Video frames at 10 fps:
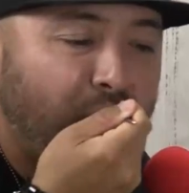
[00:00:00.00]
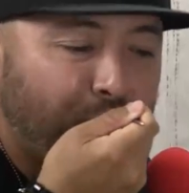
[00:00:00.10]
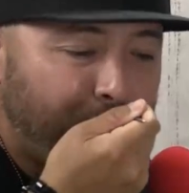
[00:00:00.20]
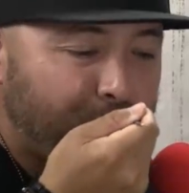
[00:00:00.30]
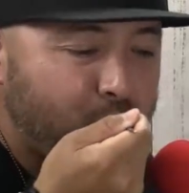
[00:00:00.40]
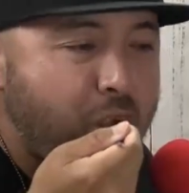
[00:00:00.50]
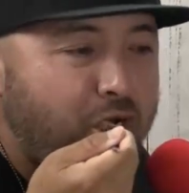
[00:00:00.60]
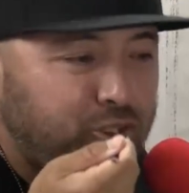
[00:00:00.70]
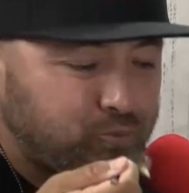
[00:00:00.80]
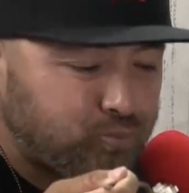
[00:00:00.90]
you
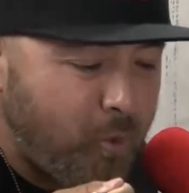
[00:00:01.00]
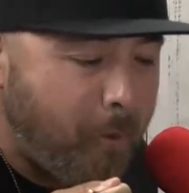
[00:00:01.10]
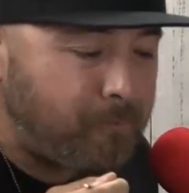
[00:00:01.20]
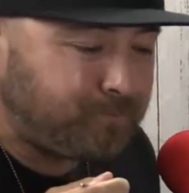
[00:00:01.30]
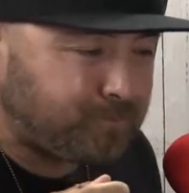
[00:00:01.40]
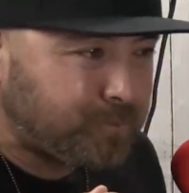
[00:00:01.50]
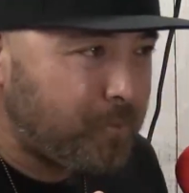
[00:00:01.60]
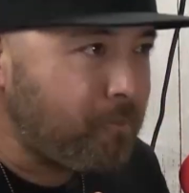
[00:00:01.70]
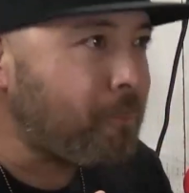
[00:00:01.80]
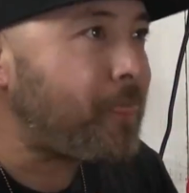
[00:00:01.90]
get the yeah the, the uh,
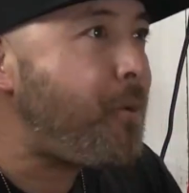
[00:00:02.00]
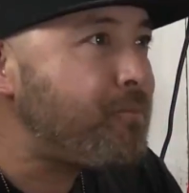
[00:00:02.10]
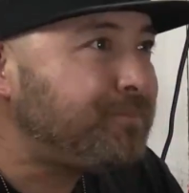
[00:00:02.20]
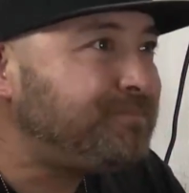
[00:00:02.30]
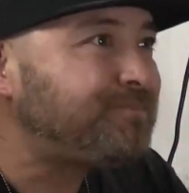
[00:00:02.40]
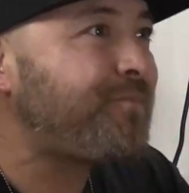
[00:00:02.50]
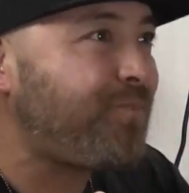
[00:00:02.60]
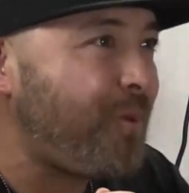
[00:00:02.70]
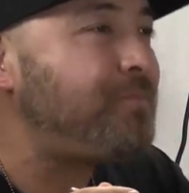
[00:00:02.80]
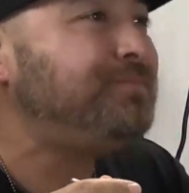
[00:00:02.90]
ACMR or whatever. Mm-hmm.
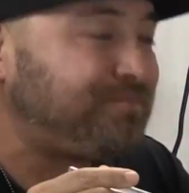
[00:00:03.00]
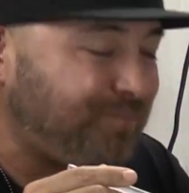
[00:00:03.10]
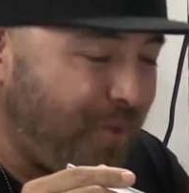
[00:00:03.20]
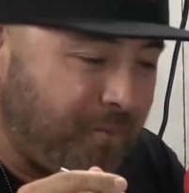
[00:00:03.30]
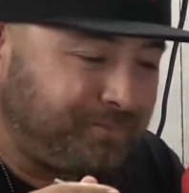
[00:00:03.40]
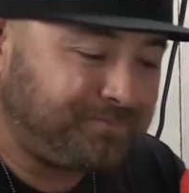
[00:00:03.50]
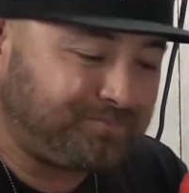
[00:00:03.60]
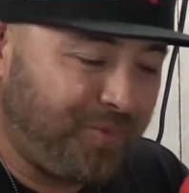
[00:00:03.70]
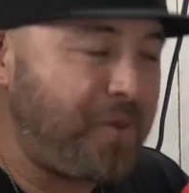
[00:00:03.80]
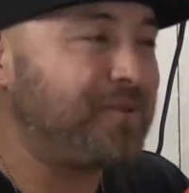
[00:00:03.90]
like you get the mm-hmm. chewing, mm-hmm.